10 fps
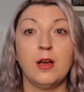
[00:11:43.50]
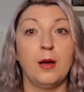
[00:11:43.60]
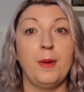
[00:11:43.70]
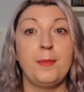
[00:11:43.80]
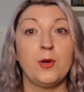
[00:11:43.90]

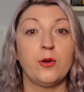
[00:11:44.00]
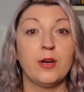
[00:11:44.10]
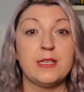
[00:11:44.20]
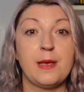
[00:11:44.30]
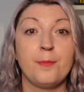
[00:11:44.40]
I might be going
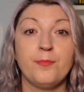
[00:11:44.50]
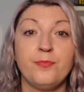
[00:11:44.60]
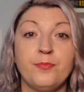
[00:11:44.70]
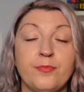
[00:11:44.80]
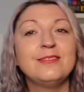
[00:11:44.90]
crazy.
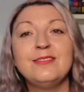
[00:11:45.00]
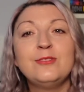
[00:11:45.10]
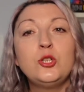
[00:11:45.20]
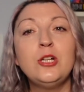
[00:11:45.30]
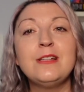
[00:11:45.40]

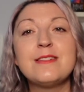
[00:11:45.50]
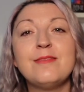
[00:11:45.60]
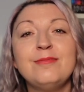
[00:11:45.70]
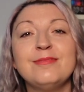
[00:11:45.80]
Toodles!